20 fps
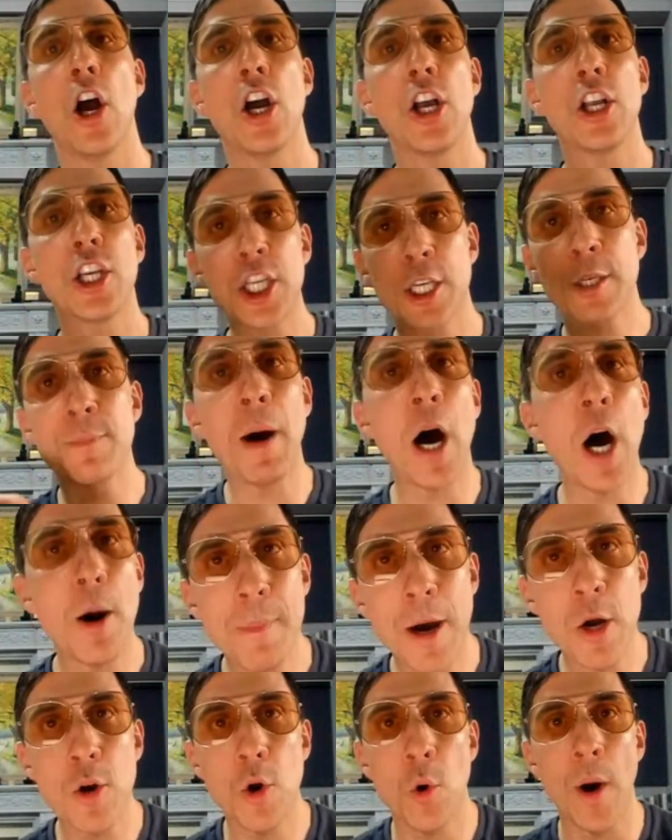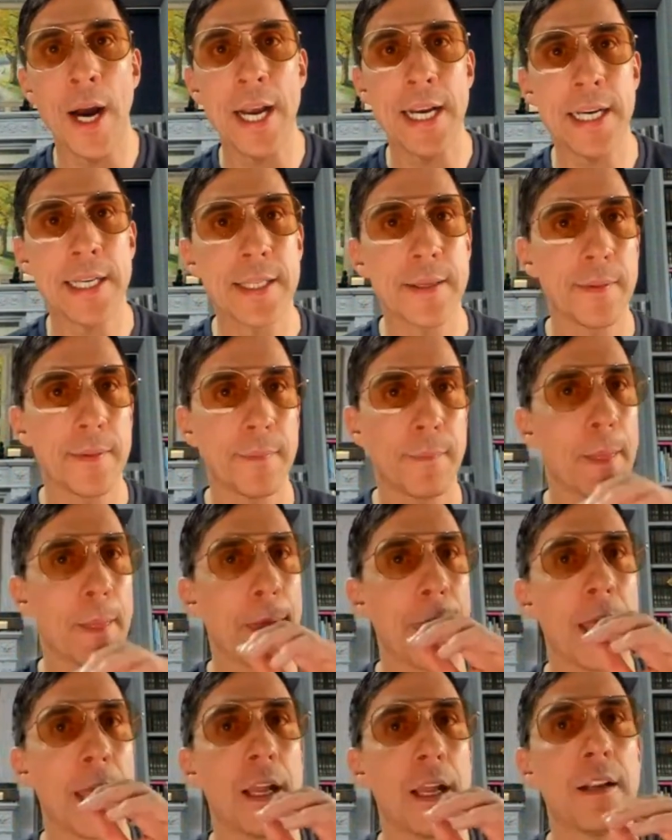Smart motorways.
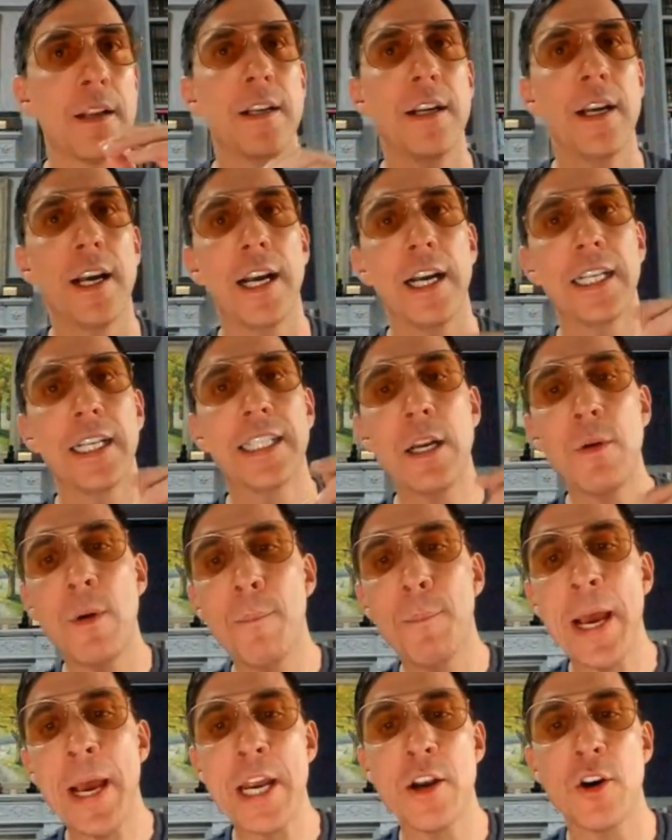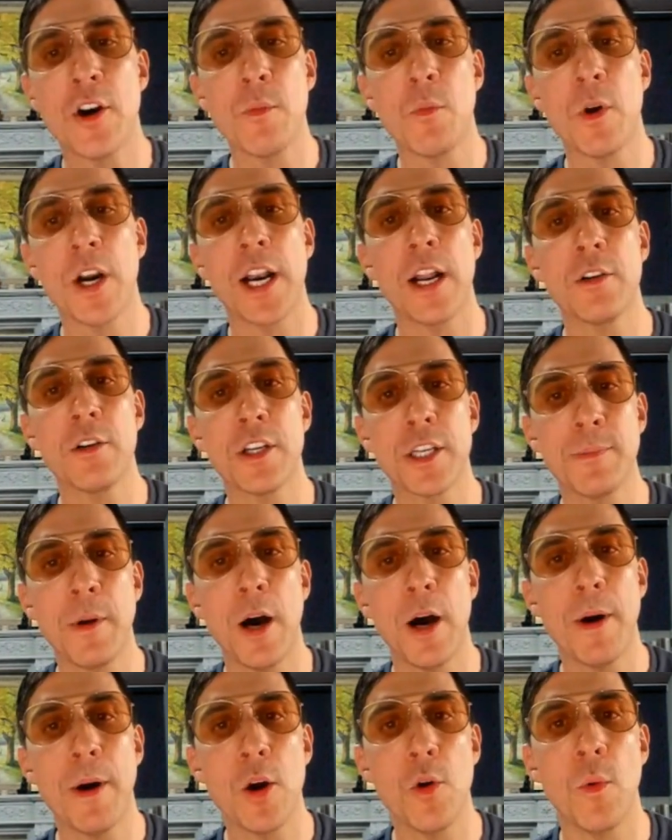Has anyone been on one of those
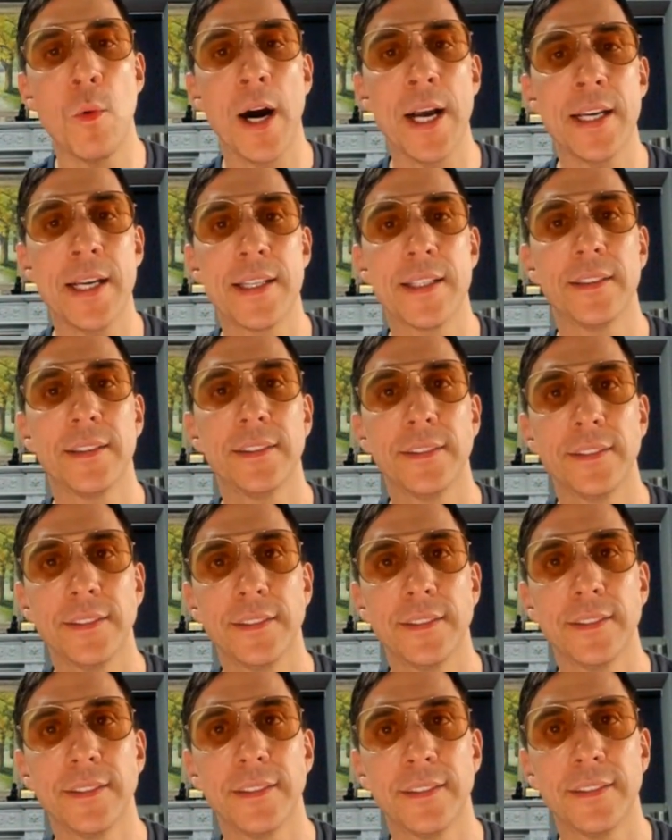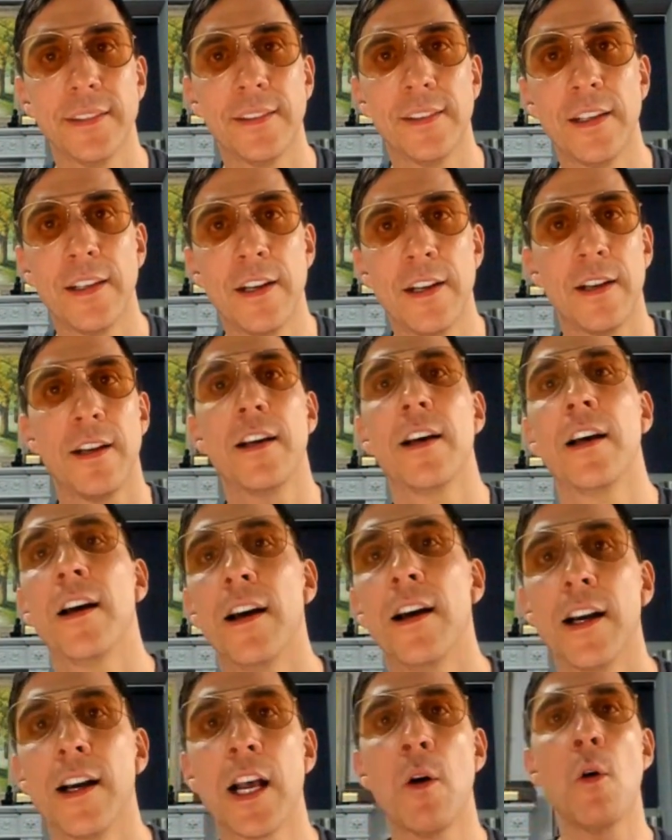smart motorways?
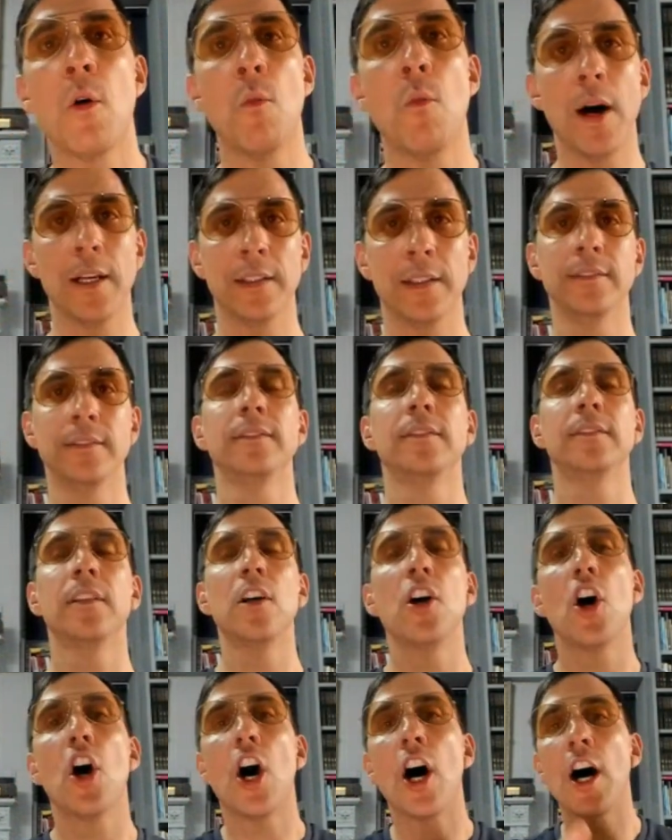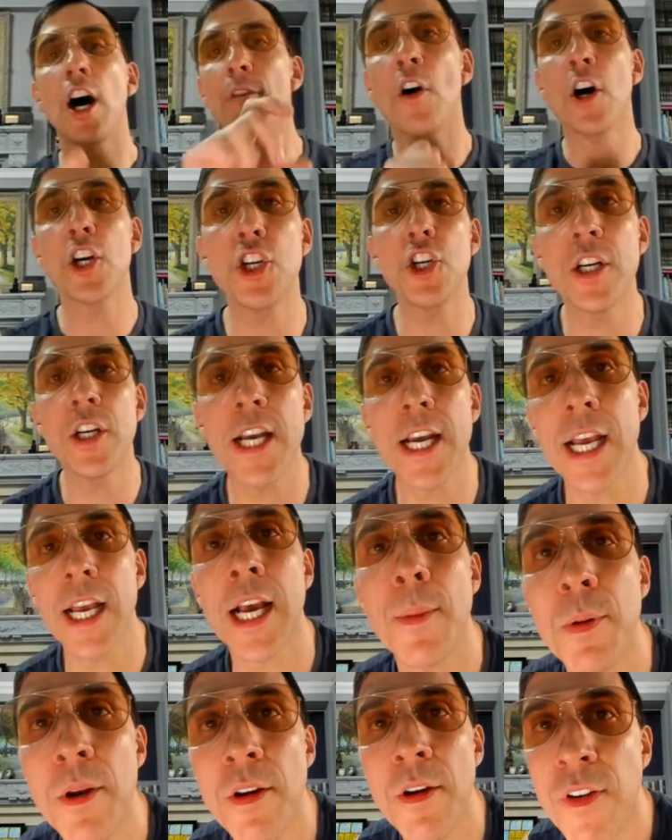Go on one. I advise you to take a
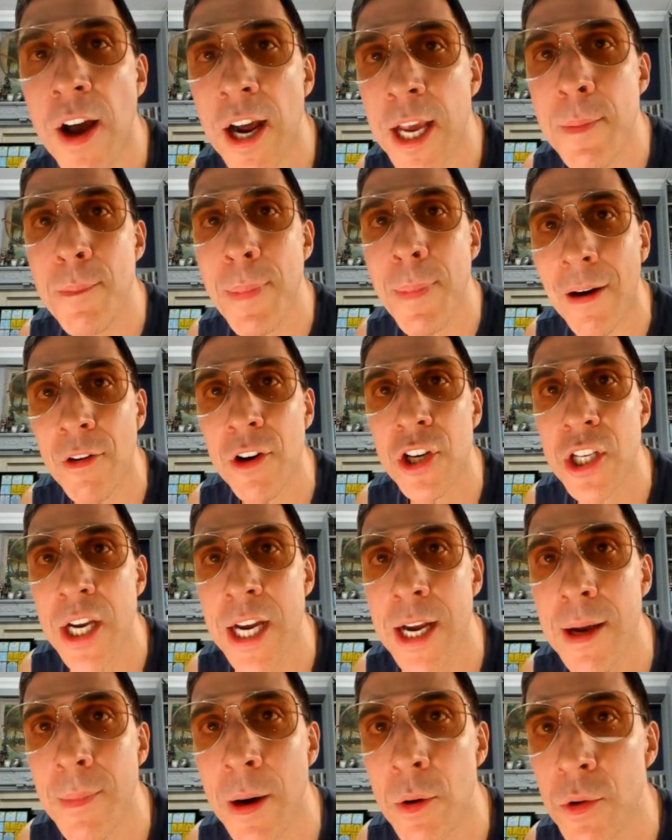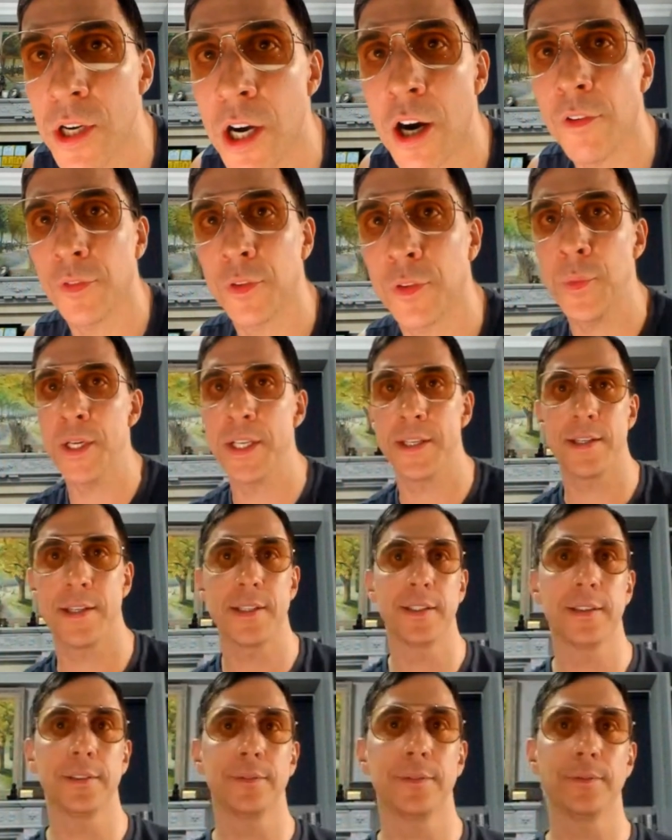couple of fucking paracetamols afterwards.